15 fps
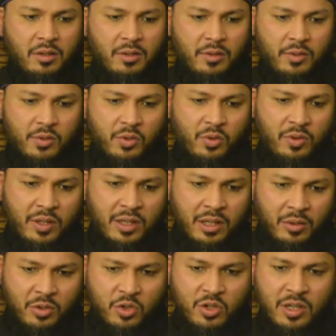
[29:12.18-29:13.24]
so that
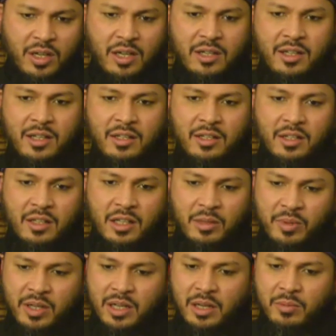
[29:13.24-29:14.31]
our shahadat can
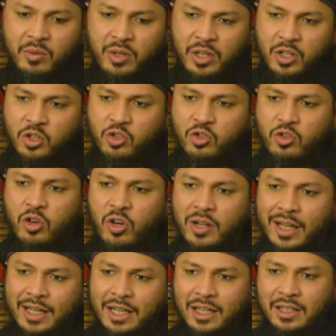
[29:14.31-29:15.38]
become really strong
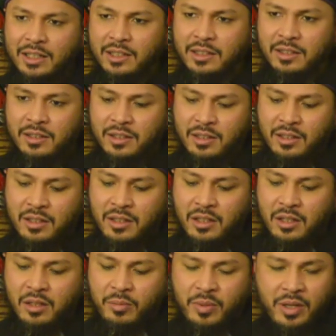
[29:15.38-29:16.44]
and clean.
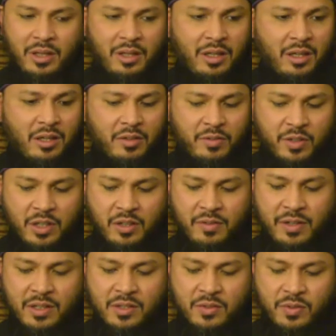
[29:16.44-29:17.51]
May Allah forgive
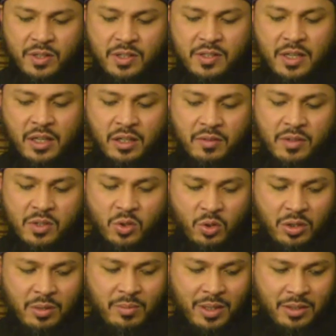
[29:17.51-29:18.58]
us for the sake of this
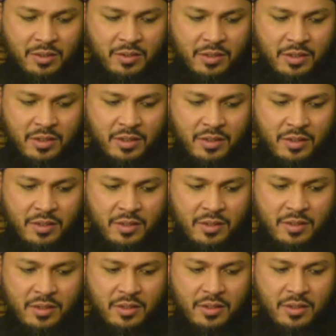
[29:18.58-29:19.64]
holy month.
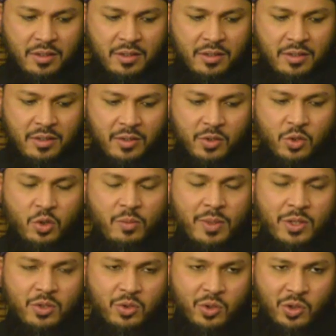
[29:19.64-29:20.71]
There's so
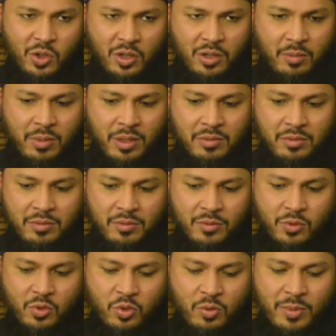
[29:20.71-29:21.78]
much to talk about,
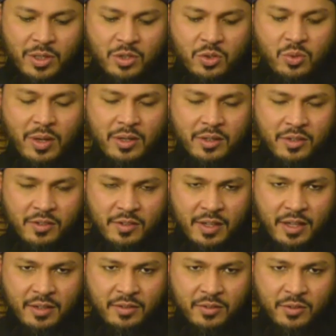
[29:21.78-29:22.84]
so much to
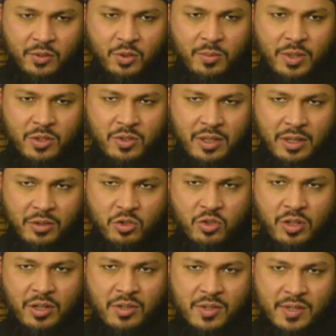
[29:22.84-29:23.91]
understand, so much that our
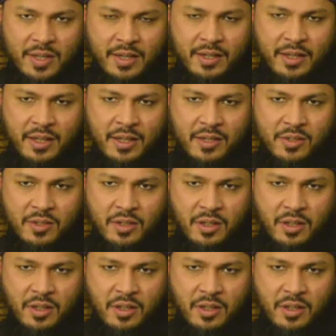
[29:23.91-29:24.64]
Shaykh is sending us.